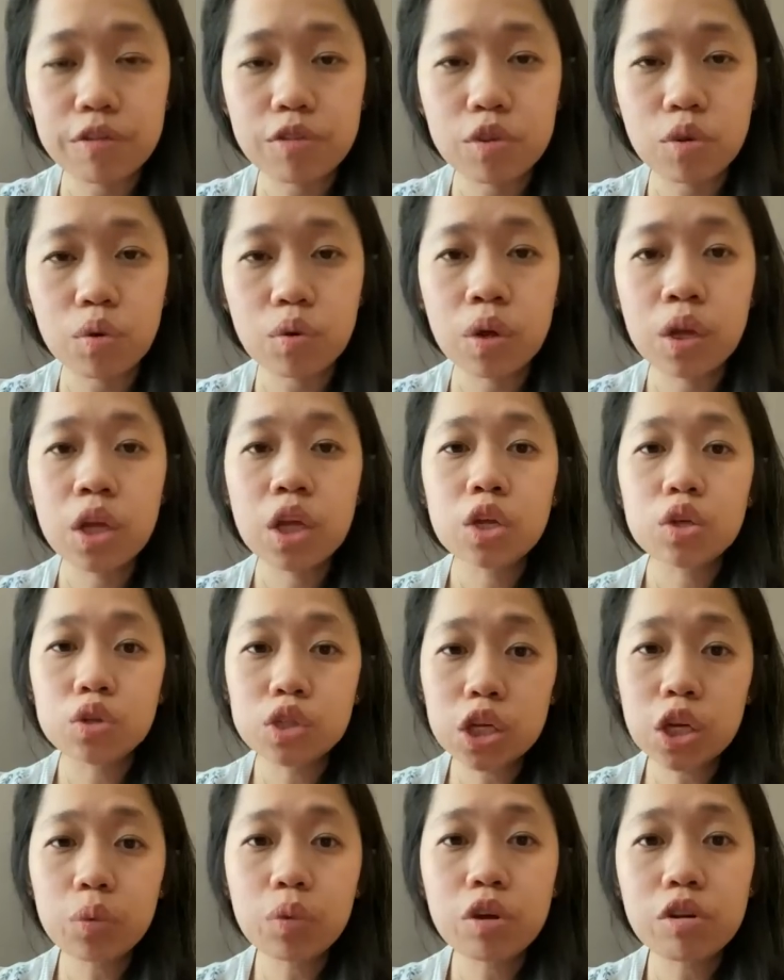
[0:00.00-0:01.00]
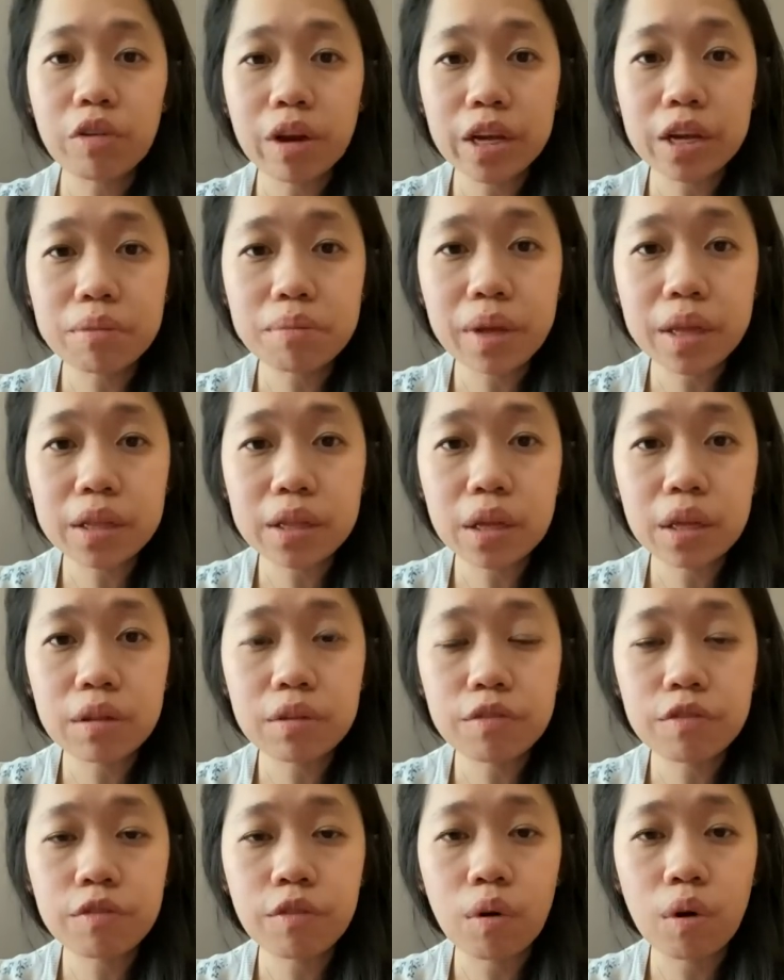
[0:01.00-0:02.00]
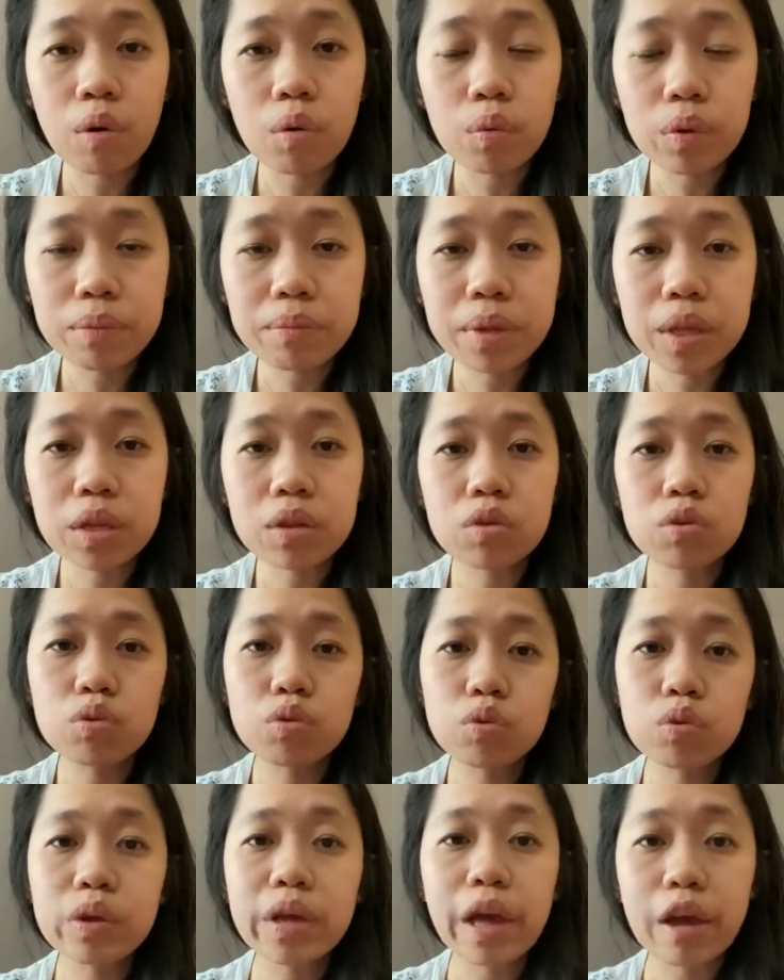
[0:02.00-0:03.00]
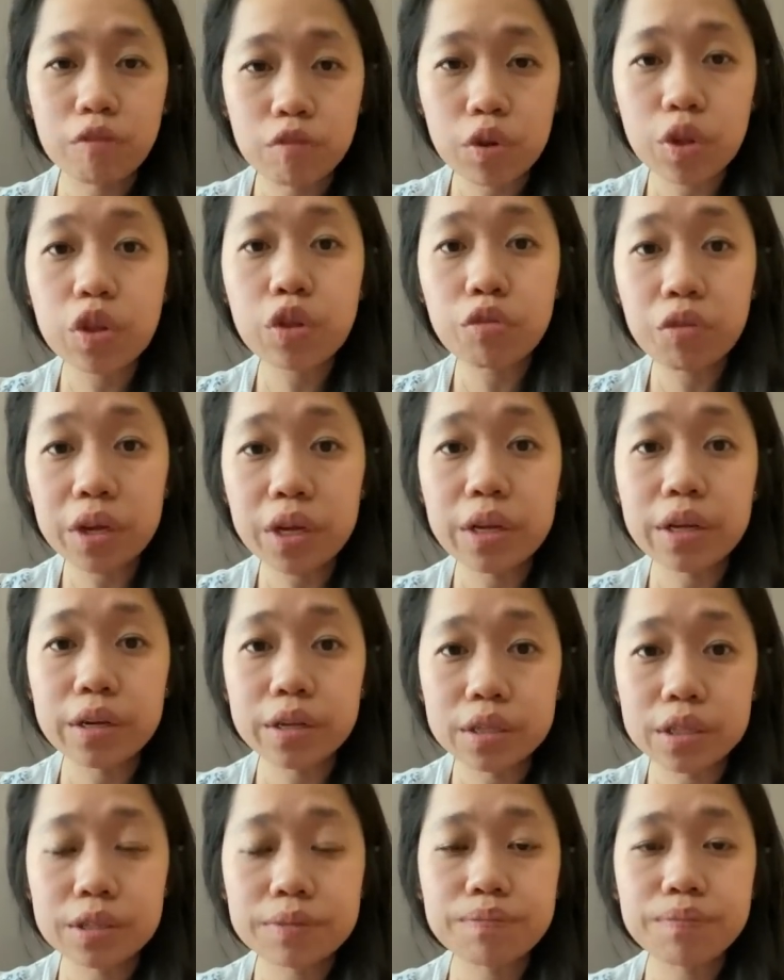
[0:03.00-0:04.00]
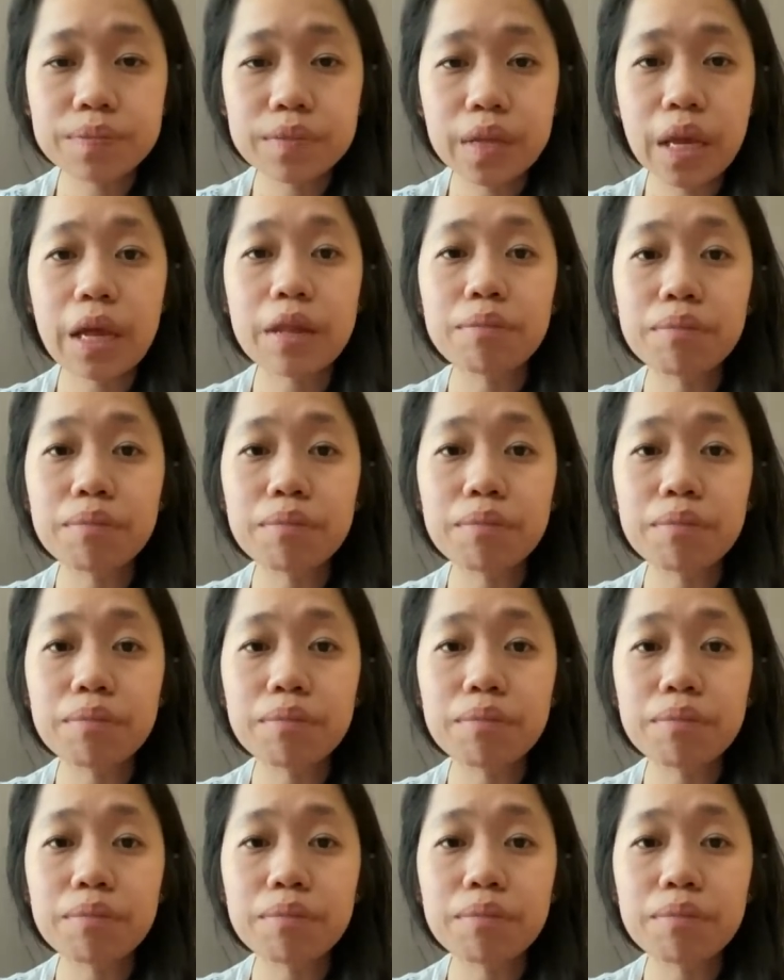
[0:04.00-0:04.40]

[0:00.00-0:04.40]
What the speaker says: So usually we recommend it for women to do it every 3 years at